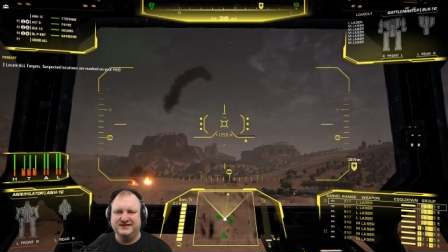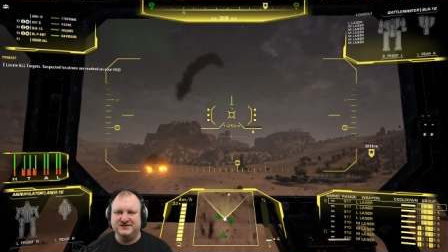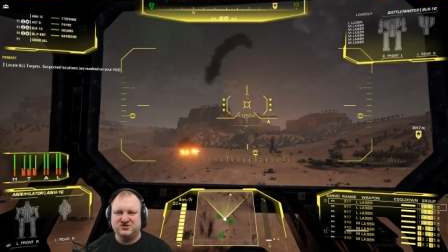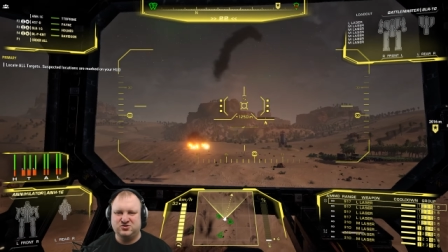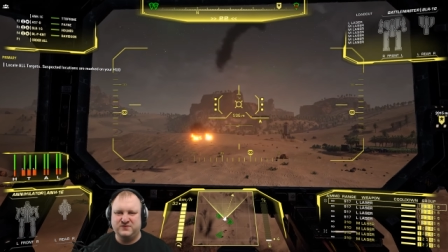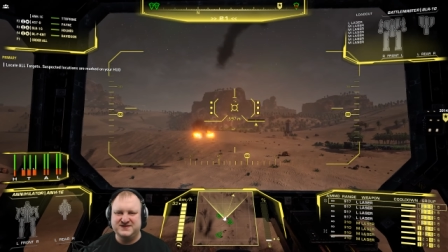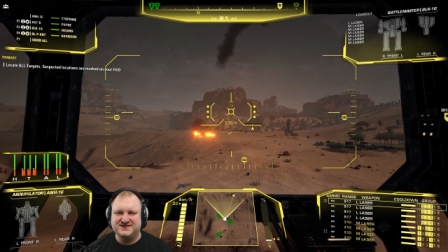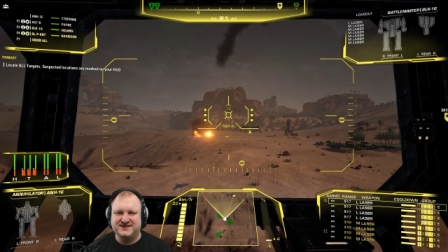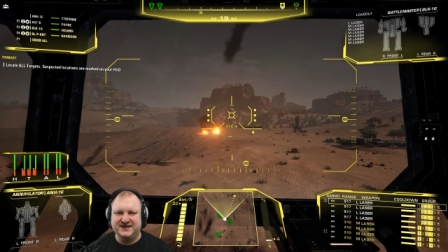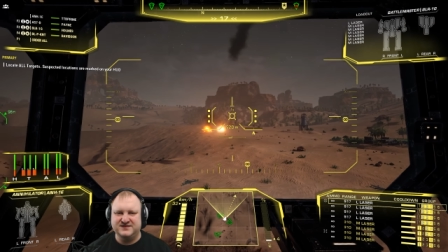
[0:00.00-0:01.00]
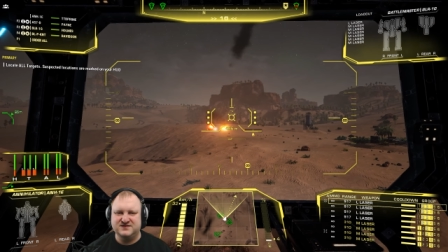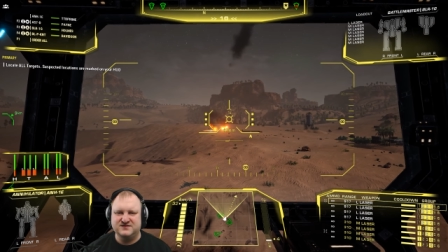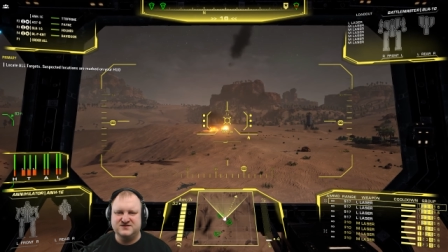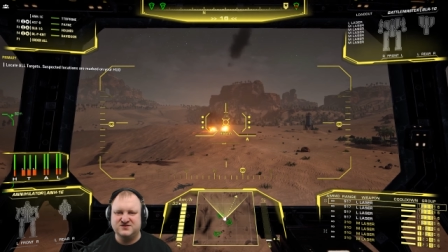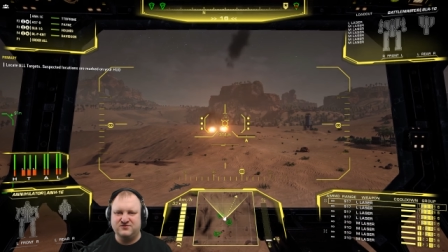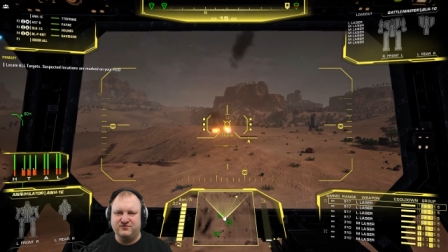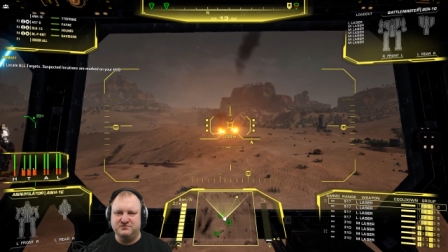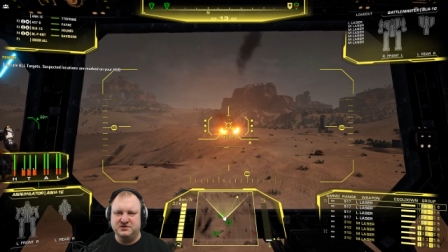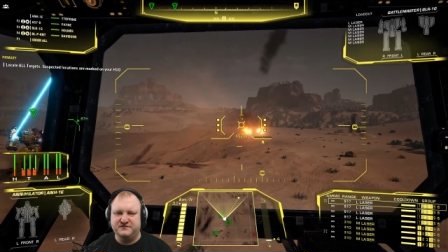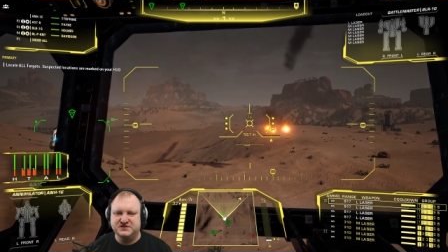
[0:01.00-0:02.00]
The twisting
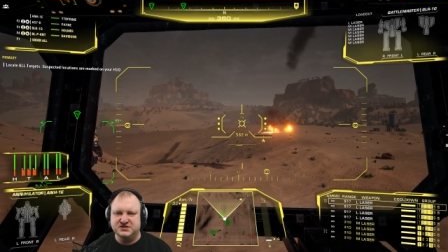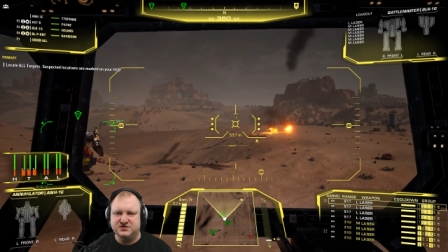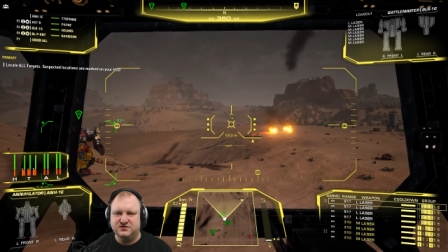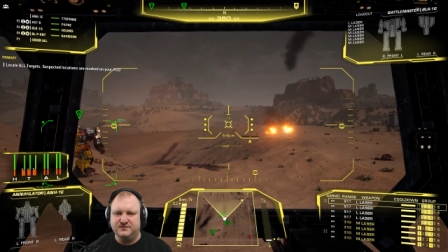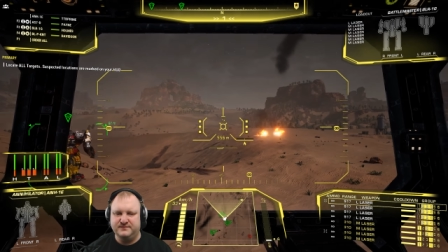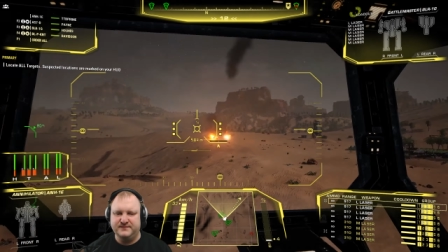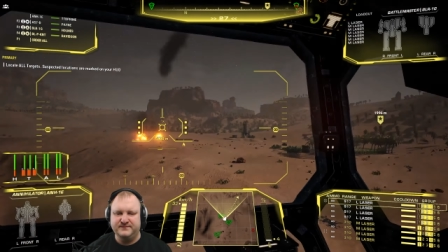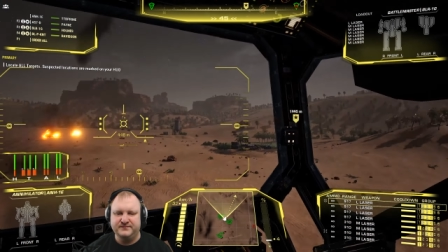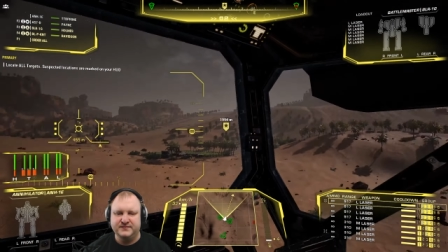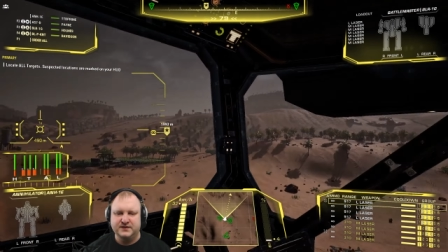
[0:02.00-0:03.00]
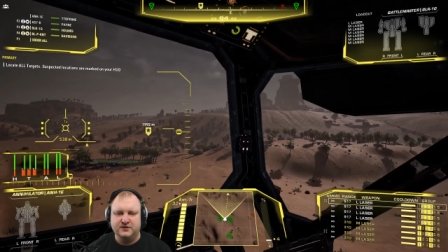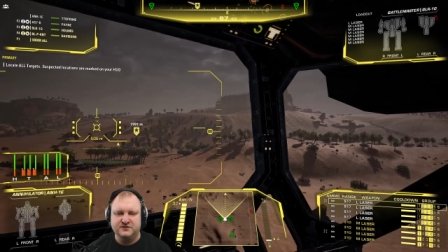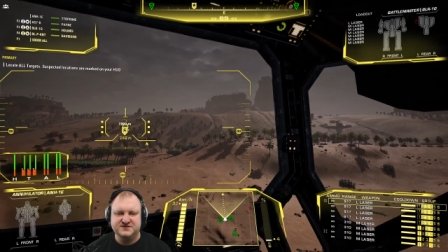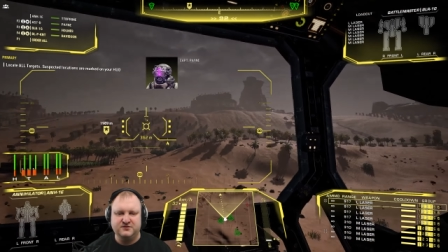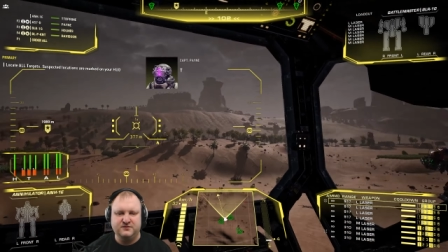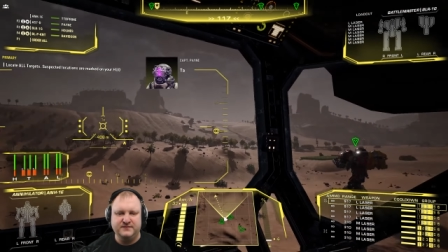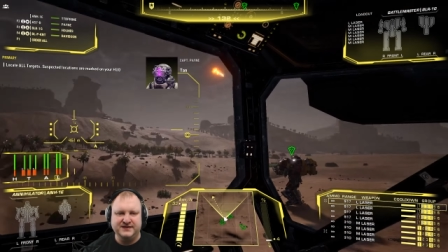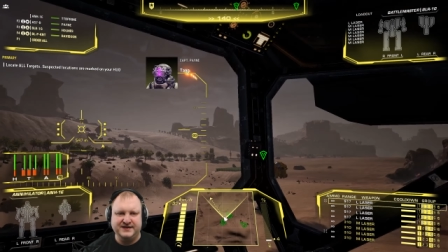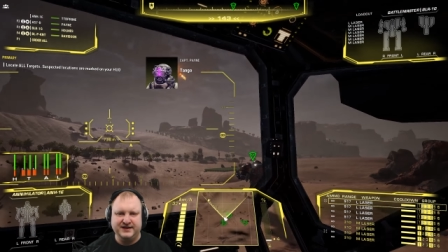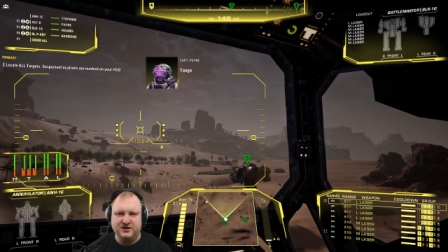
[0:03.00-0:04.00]
screw of doom. Also,
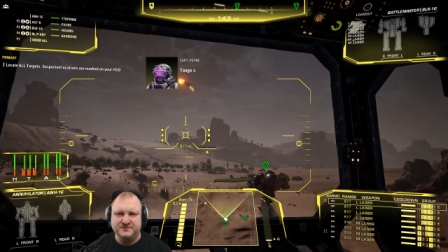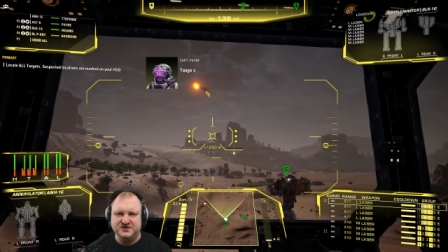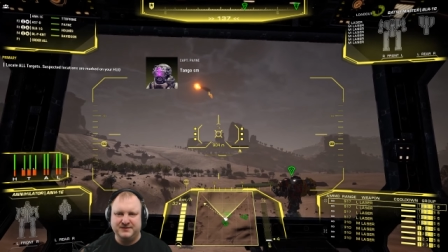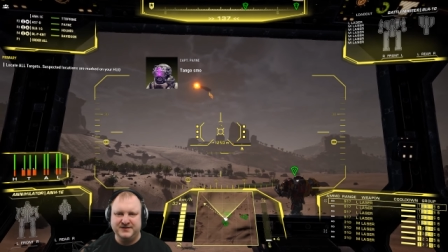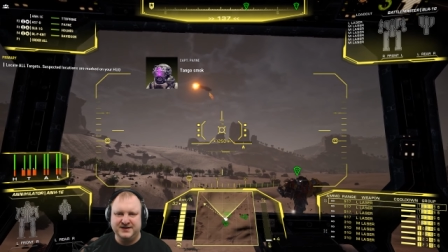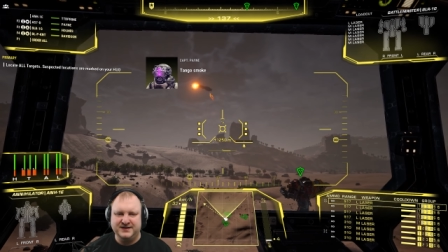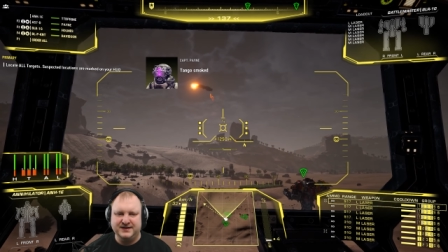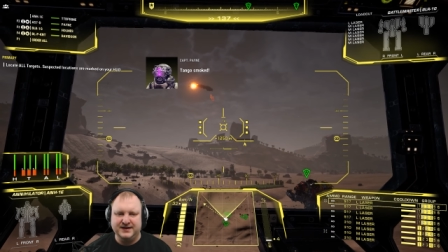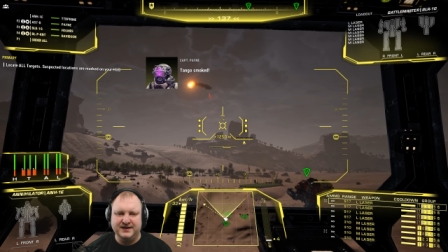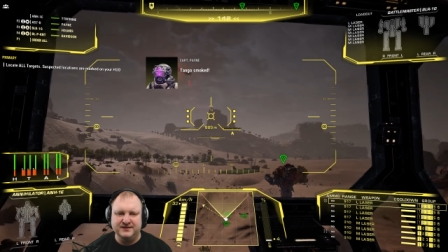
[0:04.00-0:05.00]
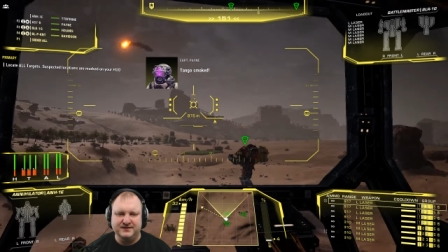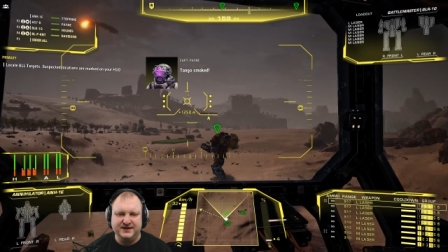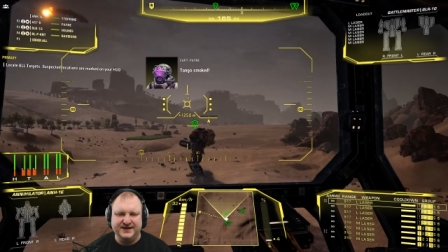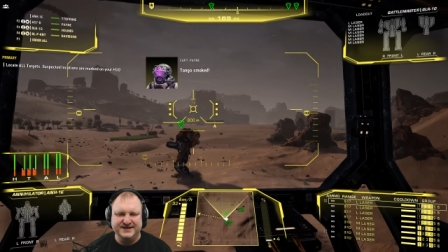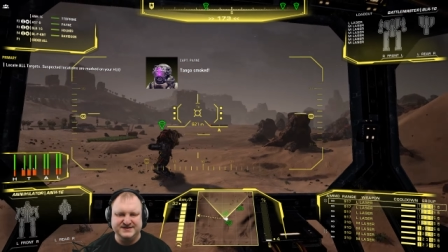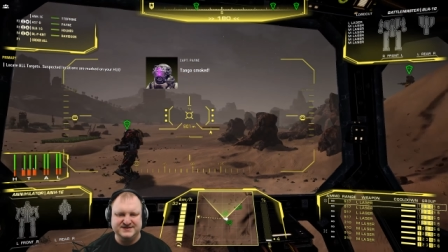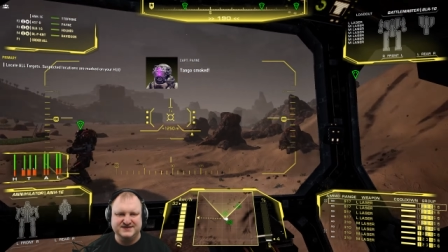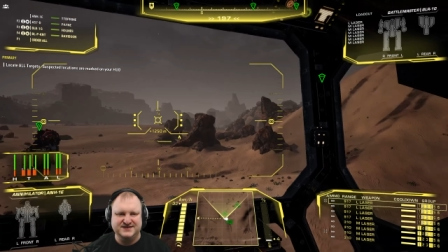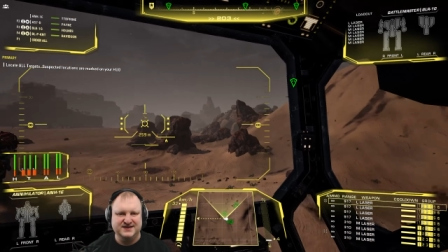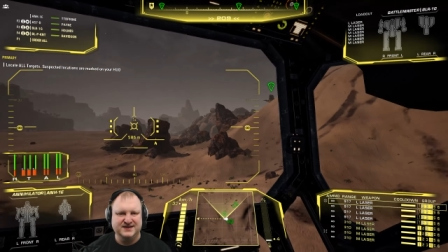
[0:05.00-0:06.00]
another helicopter coming in. Nice.